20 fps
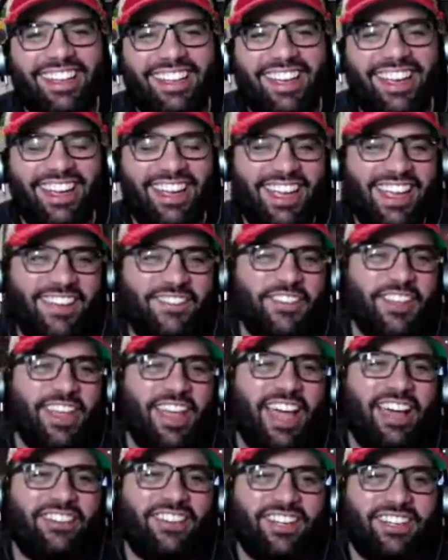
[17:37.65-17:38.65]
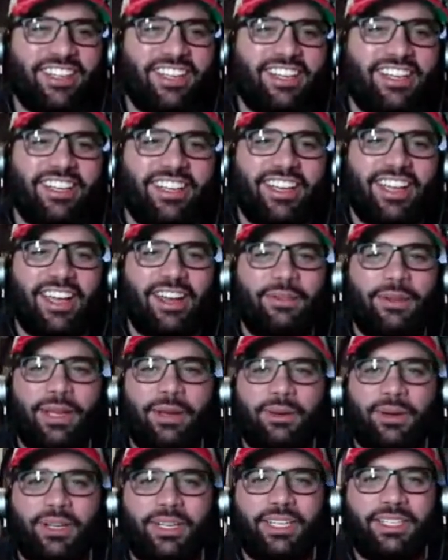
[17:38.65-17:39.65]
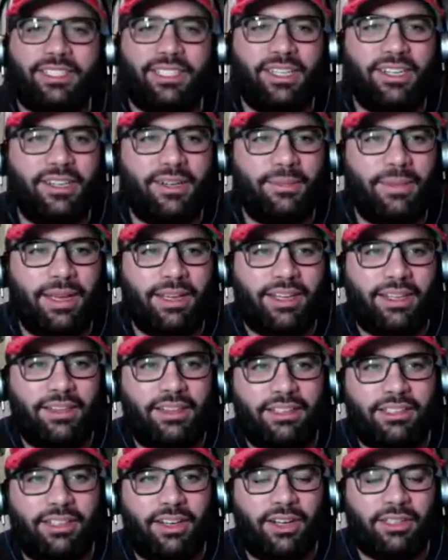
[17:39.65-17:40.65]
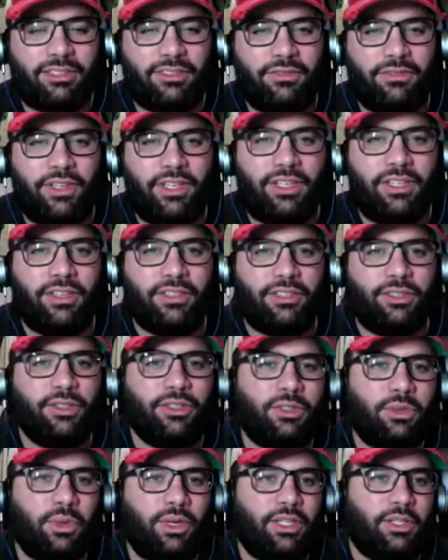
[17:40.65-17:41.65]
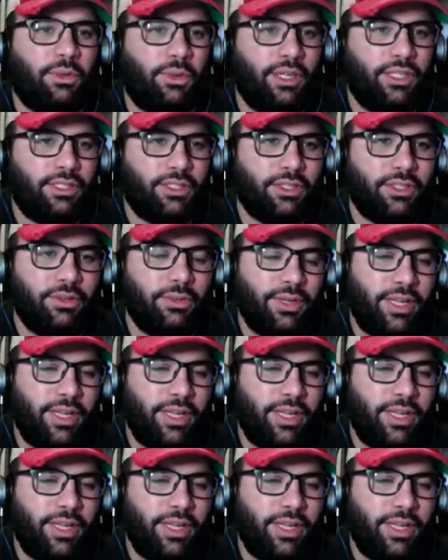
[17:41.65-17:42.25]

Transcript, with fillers: Yeah, something. If you haven't yet, and we will continue to making these awesome videos through twenty twenty-two.